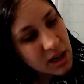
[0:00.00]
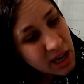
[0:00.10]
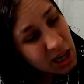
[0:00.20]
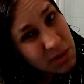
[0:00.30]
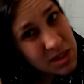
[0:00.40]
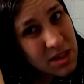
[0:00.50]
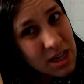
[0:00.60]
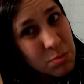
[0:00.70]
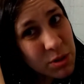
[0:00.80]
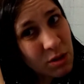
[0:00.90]
and I was
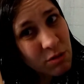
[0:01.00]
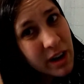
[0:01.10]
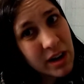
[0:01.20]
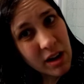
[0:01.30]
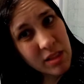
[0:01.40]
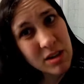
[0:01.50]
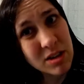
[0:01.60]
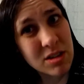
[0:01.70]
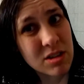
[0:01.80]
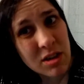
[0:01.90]
desperate to find
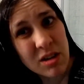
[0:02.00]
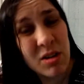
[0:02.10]
others,